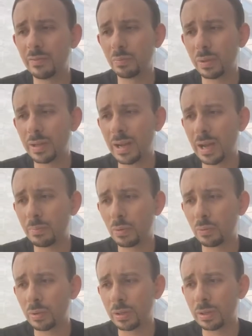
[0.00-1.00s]
I've played
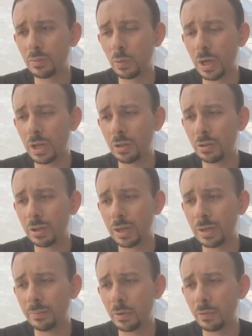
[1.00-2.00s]
Apple really well
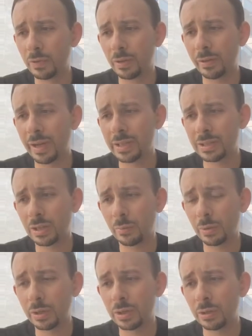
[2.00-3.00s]
over the last
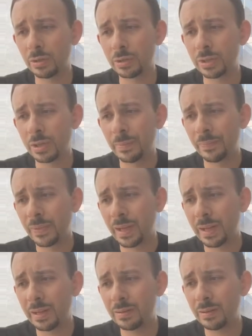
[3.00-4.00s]
couple of years,
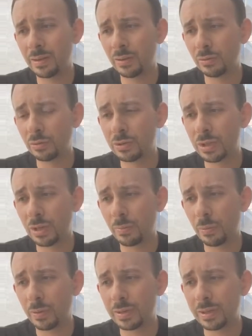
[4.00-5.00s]
and losing a
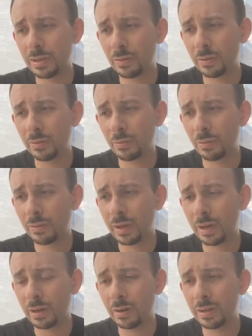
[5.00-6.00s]
point here or
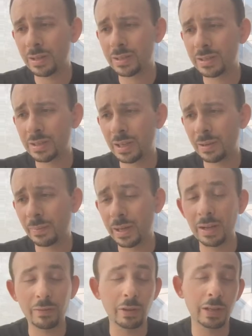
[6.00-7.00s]
there is
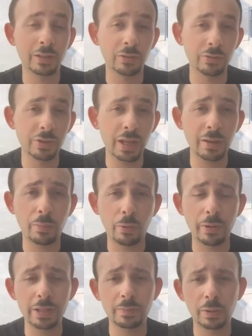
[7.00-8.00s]
I never like to lose any
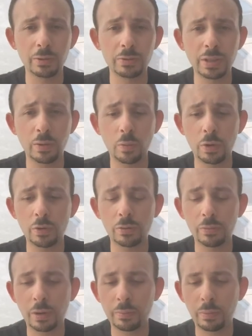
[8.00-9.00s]
points, but losing
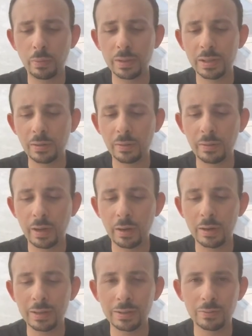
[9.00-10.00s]
a point here or
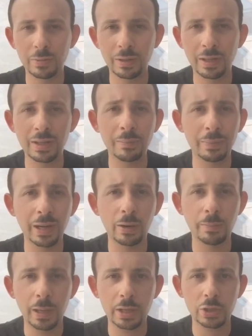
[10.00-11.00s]
there is really, in the
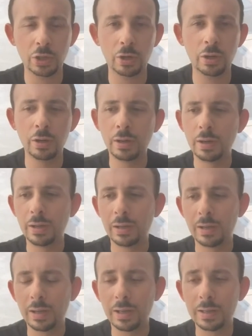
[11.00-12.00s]
bigger picture,
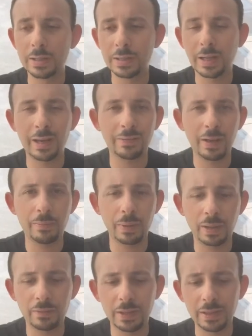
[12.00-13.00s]
is not that
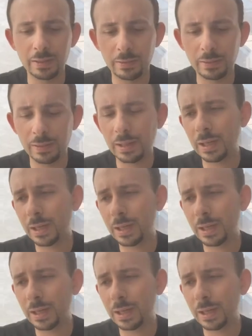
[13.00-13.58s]
big of a deal.